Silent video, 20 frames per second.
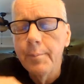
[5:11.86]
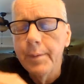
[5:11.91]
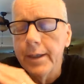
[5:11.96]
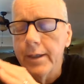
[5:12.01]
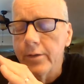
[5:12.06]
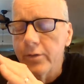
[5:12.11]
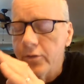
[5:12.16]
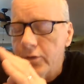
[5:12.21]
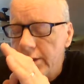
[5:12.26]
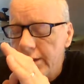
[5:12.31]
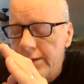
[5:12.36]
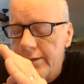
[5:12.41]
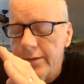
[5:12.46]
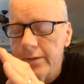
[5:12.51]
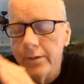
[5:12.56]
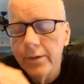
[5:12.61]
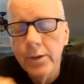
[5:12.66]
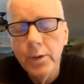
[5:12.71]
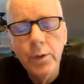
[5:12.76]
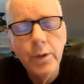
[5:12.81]
Because
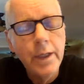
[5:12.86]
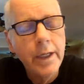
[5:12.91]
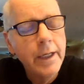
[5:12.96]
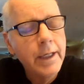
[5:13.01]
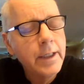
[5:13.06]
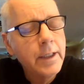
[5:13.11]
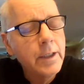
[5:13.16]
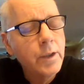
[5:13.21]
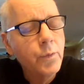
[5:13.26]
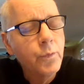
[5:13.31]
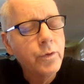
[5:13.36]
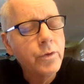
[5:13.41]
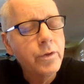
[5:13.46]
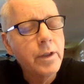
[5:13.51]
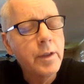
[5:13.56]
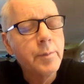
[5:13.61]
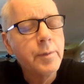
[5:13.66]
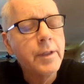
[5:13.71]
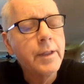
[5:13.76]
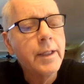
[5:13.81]
Jesus knew the end was
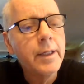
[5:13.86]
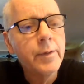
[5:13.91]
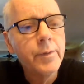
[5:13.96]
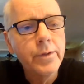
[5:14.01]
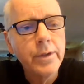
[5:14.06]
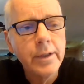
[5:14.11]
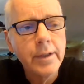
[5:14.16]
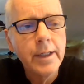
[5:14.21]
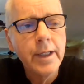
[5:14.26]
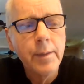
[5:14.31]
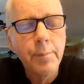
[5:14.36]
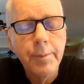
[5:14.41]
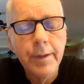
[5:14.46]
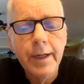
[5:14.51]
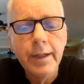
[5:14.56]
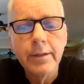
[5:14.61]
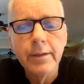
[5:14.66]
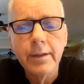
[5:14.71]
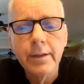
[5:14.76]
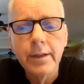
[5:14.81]
going to be that he was going to take
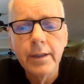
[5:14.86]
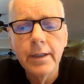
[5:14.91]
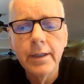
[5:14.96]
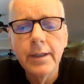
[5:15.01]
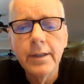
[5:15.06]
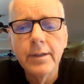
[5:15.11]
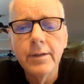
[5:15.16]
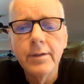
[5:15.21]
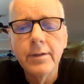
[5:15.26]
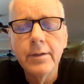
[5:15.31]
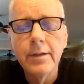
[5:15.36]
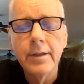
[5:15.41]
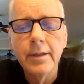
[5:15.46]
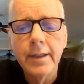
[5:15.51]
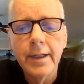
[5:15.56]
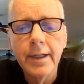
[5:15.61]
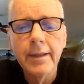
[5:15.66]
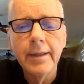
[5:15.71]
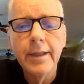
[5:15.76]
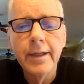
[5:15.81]
back the keys to
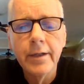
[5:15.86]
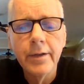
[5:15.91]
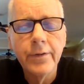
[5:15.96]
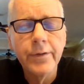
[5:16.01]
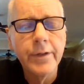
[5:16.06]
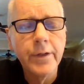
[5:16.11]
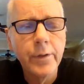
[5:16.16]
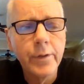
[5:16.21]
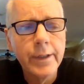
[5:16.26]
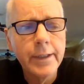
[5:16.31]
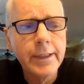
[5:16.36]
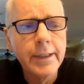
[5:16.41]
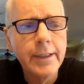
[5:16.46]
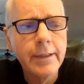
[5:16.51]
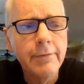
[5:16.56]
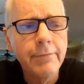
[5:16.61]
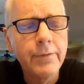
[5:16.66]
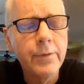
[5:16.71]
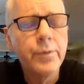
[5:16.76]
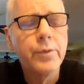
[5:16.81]
death, hell, and the
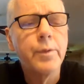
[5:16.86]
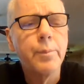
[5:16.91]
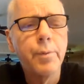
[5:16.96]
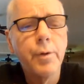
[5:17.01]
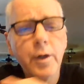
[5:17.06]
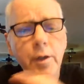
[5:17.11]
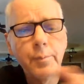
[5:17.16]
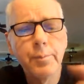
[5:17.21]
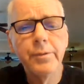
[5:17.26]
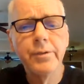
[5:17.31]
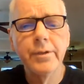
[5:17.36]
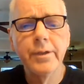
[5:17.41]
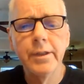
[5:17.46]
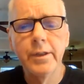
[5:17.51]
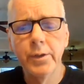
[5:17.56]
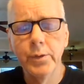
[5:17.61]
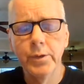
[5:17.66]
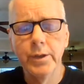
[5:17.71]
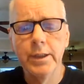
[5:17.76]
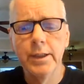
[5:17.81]
grave. There was a purpose
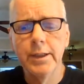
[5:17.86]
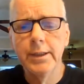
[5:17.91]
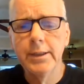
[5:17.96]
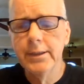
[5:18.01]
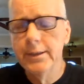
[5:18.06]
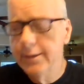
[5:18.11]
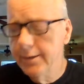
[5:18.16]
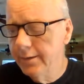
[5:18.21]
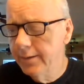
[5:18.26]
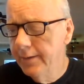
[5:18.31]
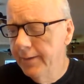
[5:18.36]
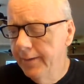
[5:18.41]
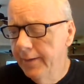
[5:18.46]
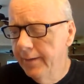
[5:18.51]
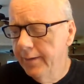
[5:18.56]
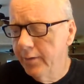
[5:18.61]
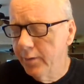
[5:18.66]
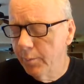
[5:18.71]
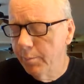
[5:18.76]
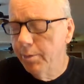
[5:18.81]
unto it, guys.
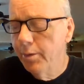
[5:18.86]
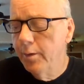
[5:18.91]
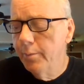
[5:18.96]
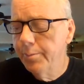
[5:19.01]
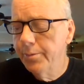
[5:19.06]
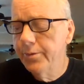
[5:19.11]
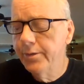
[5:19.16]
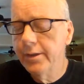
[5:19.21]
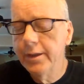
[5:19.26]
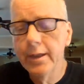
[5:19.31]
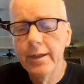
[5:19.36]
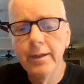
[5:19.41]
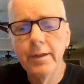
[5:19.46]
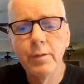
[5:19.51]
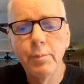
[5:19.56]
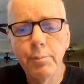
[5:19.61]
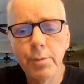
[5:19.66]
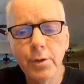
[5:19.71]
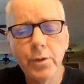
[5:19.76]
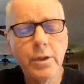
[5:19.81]
There's a purpose unto
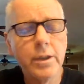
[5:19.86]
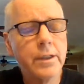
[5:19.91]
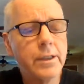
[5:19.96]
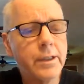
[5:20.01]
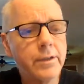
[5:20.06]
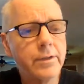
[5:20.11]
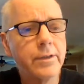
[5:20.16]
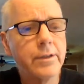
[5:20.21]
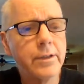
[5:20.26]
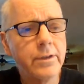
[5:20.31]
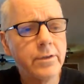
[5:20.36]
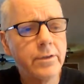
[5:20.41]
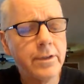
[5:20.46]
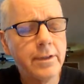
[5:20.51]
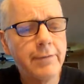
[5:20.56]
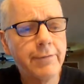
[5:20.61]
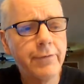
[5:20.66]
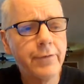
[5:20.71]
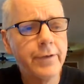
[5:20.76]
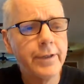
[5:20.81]
this brokenness and this
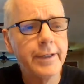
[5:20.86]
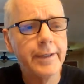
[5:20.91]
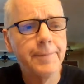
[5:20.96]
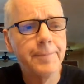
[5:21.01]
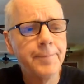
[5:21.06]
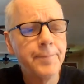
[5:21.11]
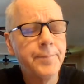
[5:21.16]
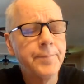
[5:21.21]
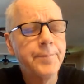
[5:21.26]
suffering.